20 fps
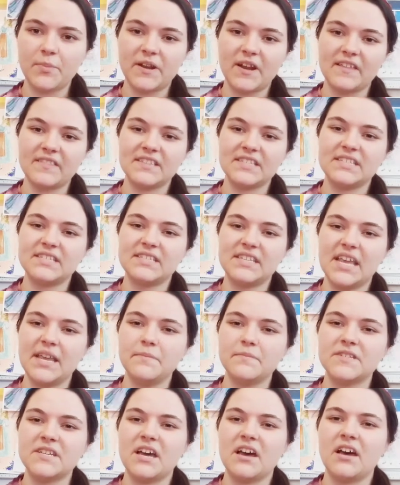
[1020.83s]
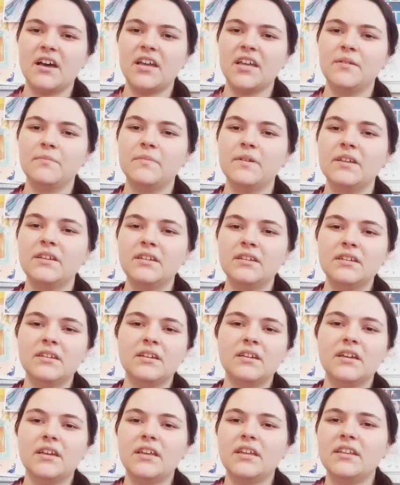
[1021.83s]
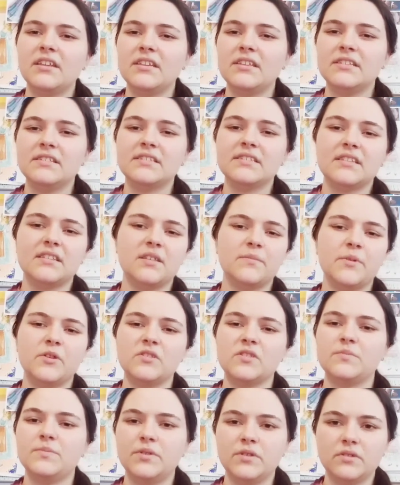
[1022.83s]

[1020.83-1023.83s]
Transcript: but at the same time, it is the most